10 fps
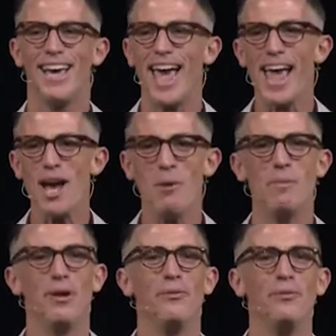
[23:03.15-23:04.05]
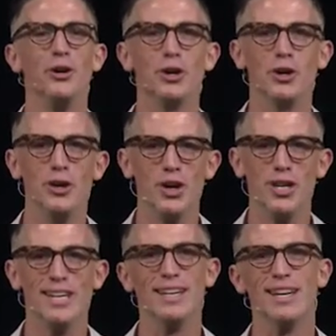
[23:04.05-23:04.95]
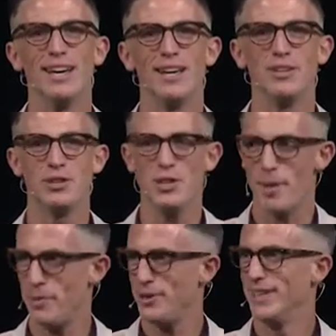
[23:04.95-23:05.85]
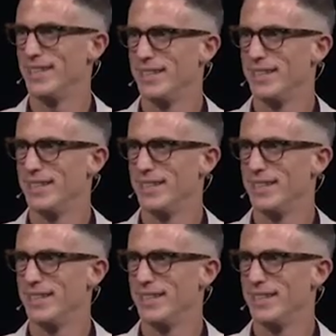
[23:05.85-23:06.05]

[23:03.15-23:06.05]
am the good shepherd."